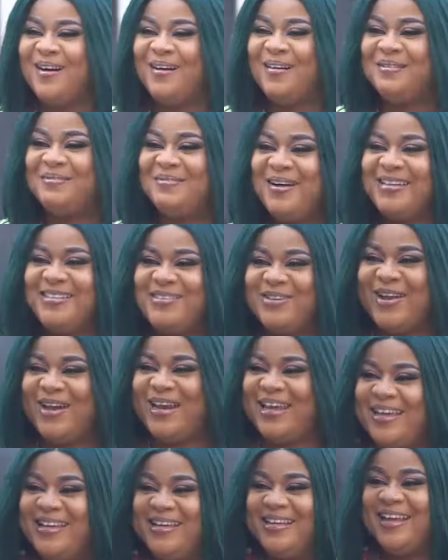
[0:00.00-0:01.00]
My
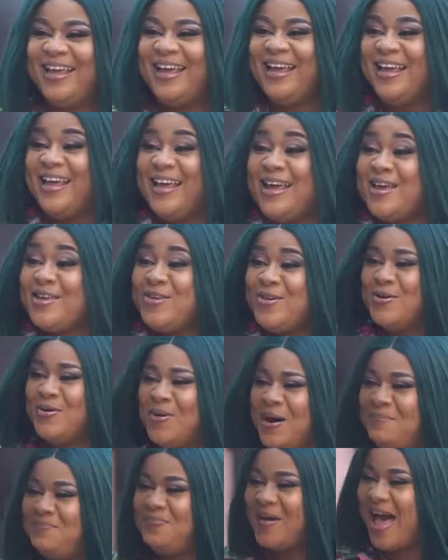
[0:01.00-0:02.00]
dolly, you
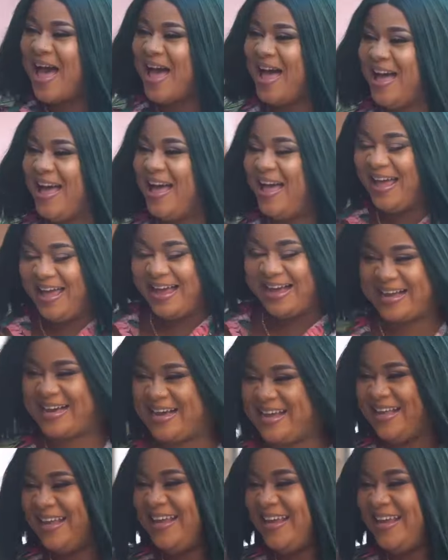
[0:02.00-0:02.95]
were back!